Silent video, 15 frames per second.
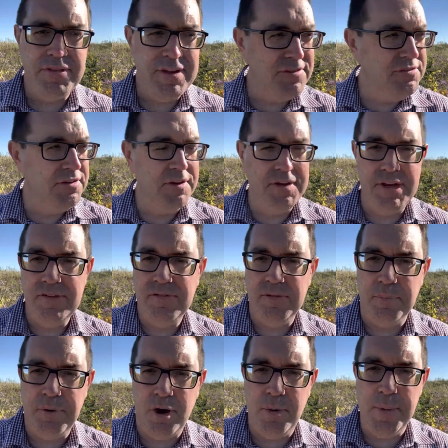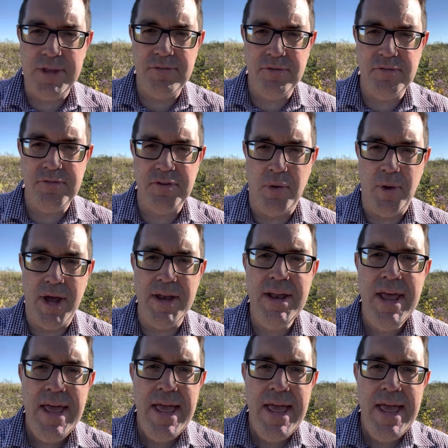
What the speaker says: They still need some permits and so on.